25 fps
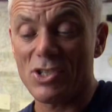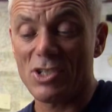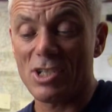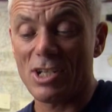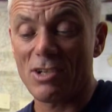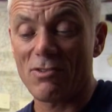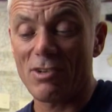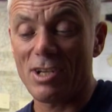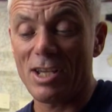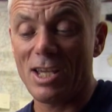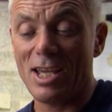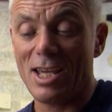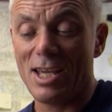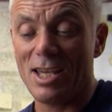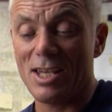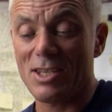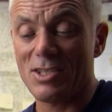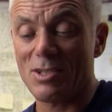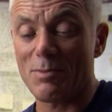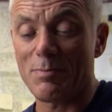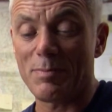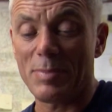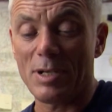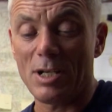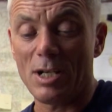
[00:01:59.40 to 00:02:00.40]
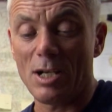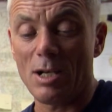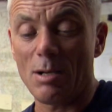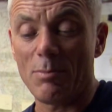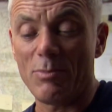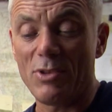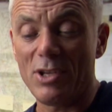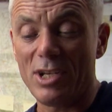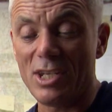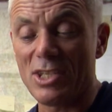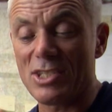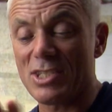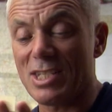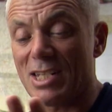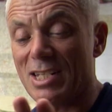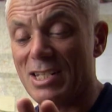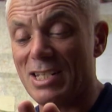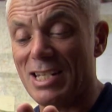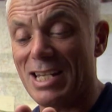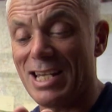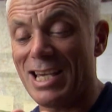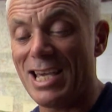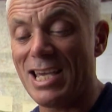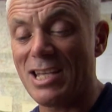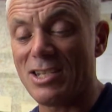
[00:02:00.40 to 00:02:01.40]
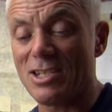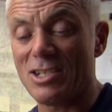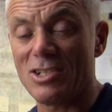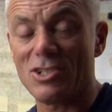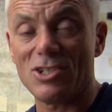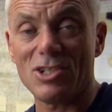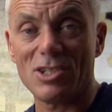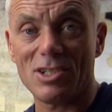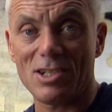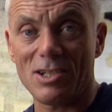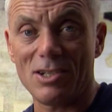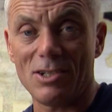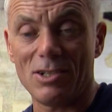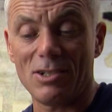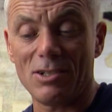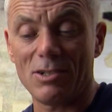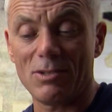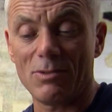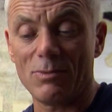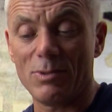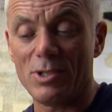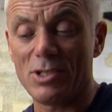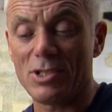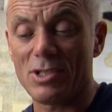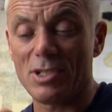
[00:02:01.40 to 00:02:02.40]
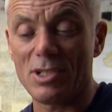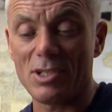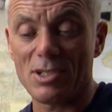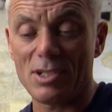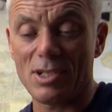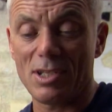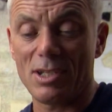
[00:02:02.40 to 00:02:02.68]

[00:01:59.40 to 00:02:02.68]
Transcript: stingray has a barb that is 8 inches long, which is